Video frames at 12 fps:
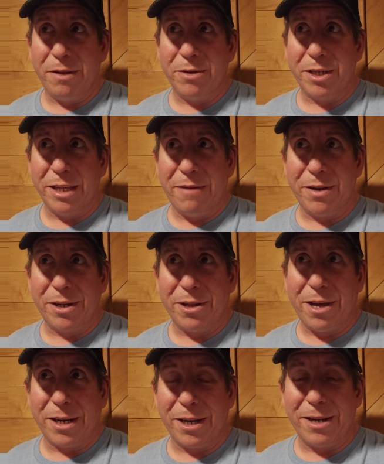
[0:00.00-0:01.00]
It was eleven
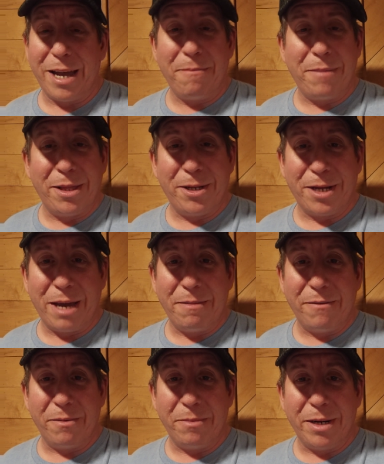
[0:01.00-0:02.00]
o'clock at night by the time
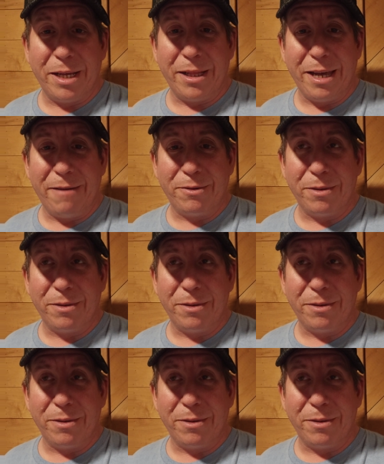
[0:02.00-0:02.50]
everybody left.